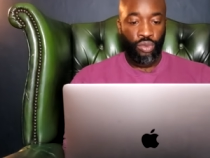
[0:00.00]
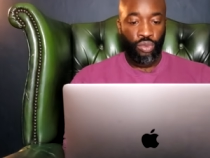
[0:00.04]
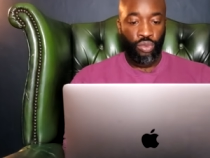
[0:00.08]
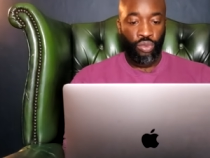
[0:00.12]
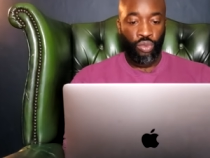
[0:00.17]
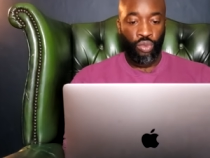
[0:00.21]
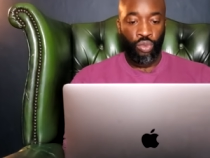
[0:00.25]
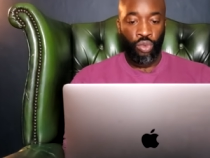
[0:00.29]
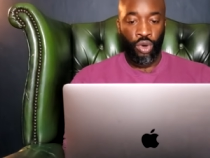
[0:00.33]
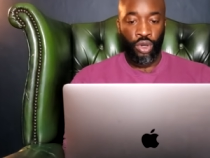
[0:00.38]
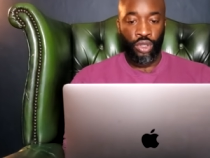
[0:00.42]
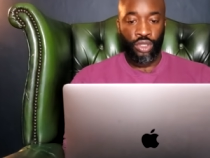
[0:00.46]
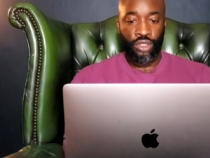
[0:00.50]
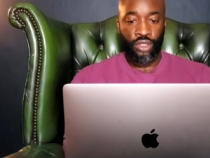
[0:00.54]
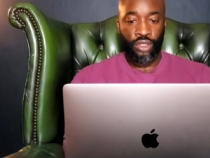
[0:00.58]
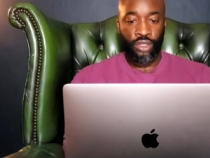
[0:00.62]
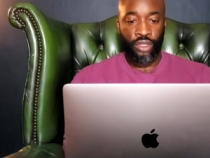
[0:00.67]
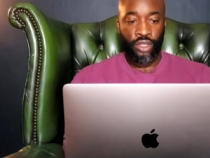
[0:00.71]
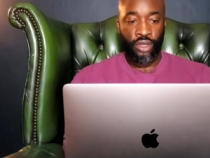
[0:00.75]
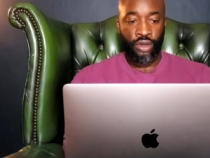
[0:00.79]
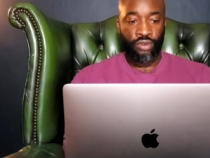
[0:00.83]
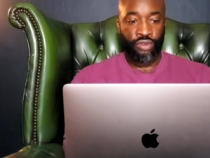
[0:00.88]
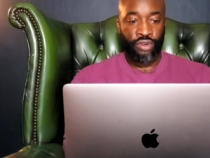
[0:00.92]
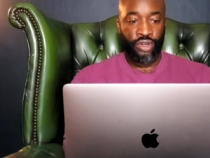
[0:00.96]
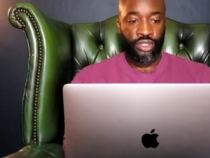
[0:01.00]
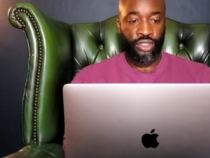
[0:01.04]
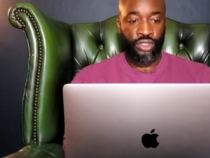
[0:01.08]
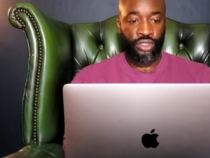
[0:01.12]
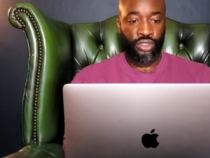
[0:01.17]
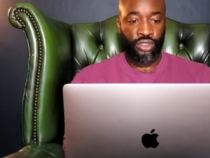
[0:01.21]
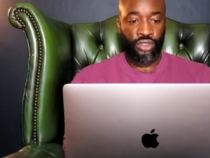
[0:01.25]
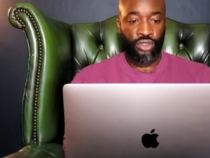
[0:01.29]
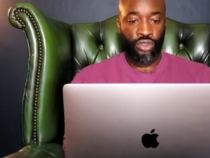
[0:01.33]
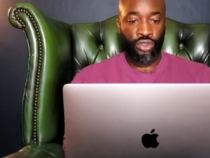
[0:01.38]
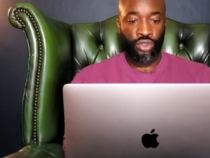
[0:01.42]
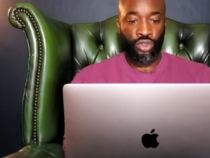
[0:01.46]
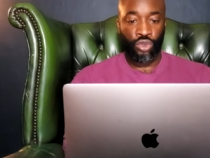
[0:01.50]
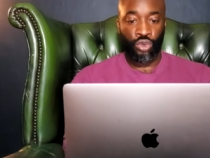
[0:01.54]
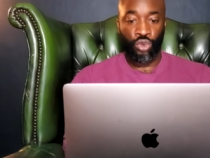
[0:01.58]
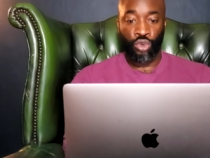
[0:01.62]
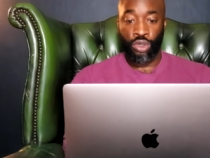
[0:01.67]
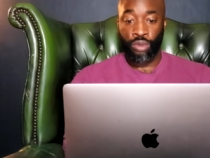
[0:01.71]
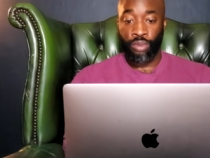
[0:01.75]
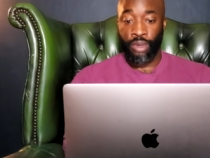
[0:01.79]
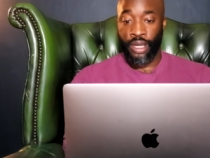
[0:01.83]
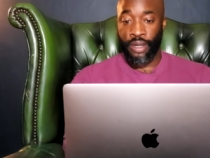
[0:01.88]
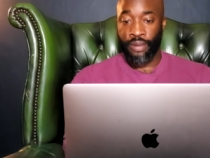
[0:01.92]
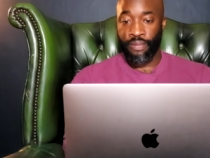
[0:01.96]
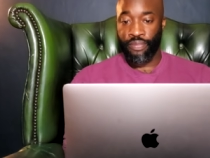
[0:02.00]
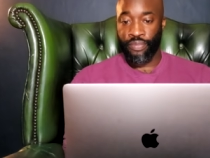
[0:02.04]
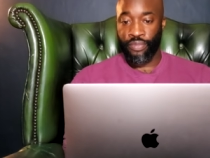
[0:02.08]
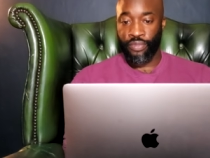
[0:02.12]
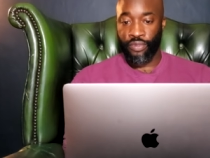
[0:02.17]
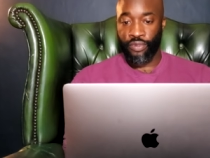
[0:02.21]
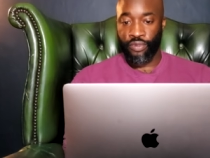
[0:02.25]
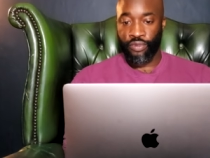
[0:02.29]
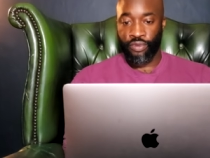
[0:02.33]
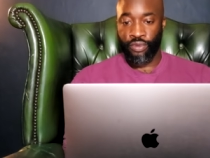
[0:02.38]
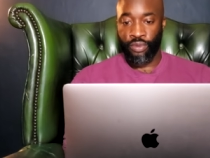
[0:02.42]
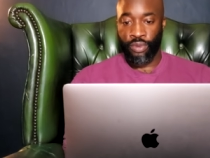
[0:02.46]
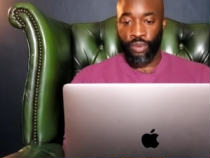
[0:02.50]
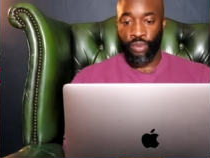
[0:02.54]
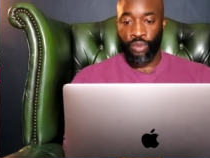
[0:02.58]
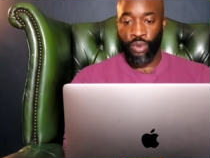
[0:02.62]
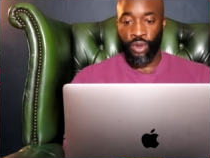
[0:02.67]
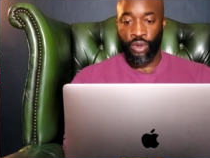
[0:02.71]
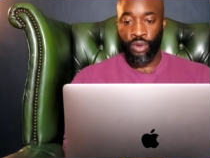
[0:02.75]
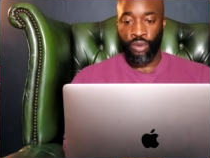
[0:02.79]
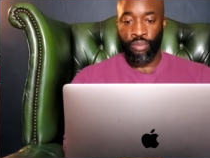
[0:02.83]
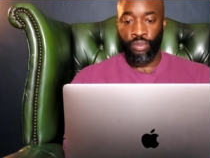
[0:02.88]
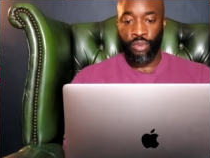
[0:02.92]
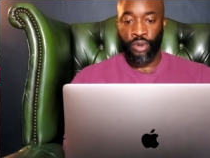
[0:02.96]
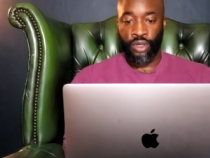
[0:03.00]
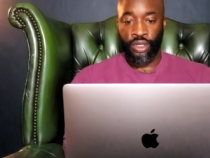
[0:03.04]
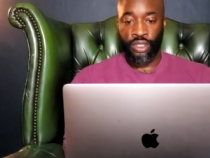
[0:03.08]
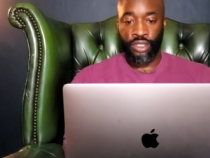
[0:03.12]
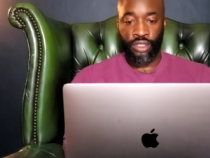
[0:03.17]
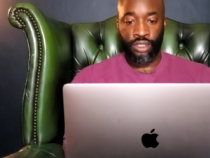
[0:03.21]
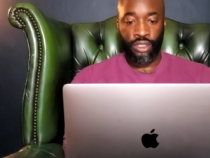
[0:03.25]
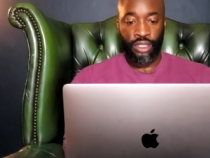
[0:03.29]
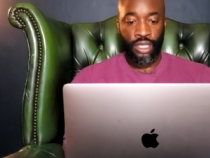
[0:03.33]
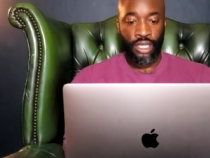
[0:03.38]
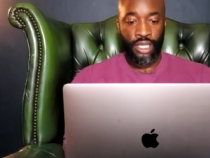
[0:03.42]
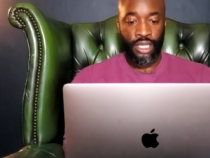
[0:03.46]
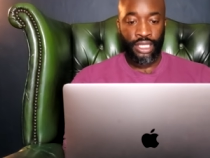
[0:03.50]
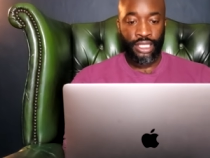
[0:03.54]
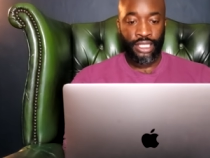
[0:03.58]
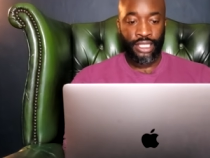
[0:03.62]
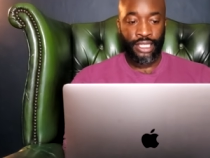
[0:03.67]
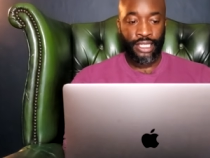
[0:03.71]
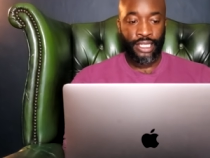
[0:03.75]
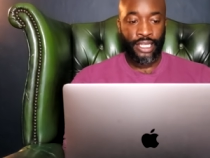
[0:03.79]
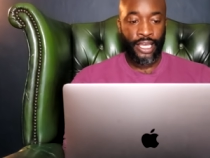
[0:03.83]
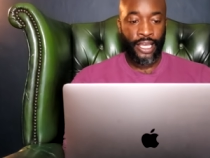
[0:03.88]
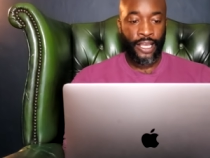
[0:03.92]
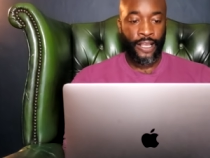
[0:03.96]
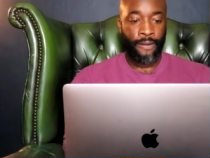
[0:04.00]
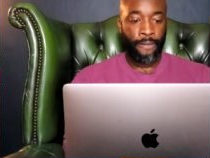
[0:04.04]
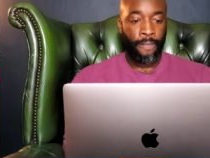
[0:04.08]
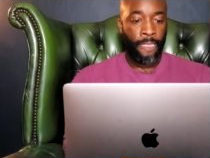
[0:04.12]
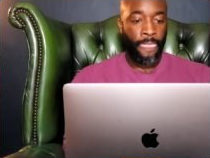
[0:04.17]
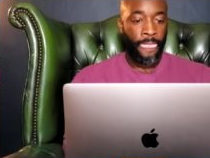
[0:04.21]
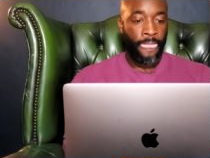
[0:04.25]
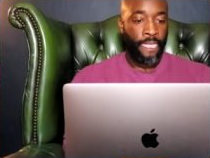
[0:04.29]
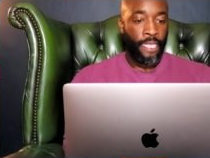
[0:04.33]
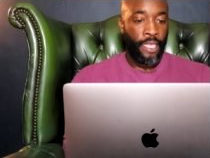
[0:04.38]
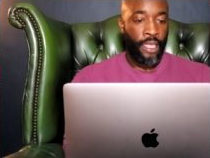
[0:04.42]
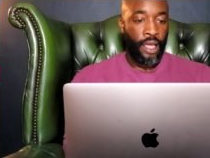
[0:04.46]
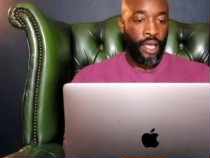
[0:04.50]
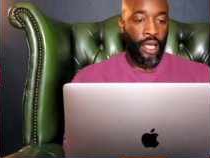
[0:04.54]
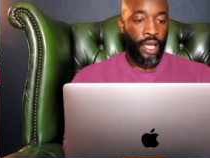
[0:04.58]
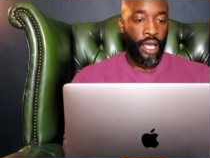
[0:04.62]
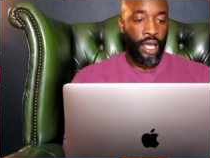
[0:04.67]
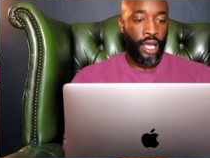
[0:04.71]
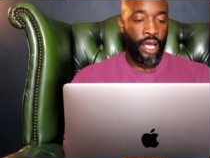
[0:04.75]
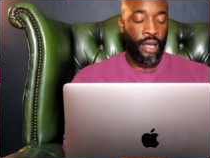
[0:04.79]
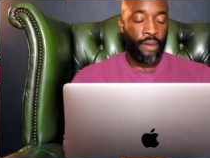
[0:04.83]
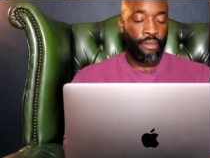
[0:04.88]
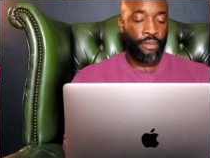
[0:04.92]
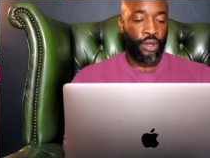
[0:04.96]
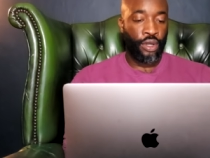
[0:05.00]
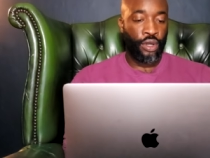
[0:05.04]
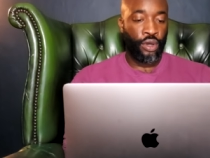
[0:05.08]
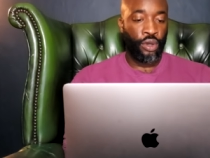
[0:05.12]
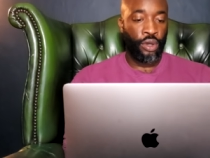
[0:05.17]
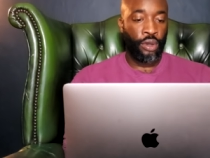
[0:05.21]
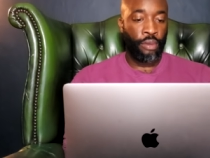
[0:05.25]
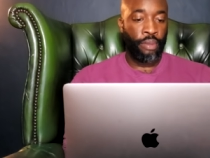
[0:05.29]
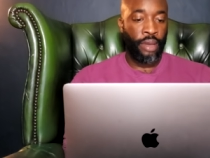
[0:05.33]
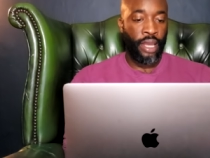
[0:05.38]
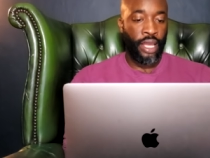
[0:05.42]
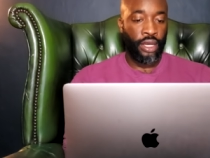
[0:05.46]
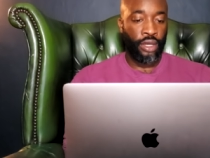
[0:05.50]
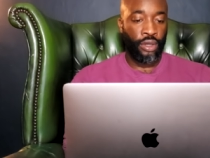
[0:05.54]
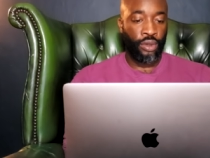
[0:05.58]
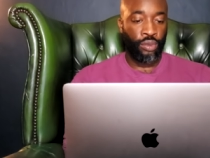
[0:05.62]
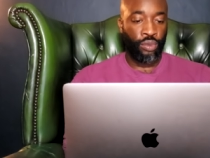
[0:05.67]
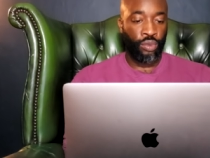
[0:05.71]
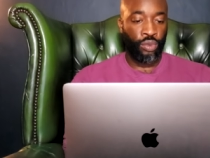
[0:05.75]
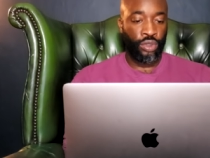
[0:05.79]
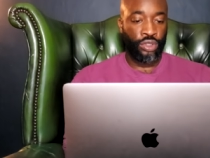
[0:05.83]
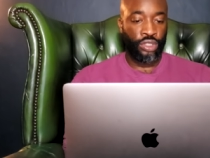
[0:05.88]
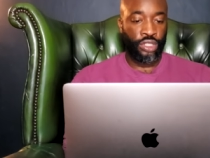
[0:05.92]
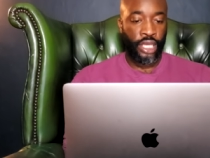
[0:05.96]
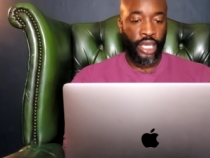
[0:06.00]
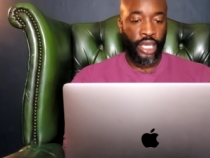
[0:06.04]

what there is to talk about from the world of boxing today. Um, Conor Benn wants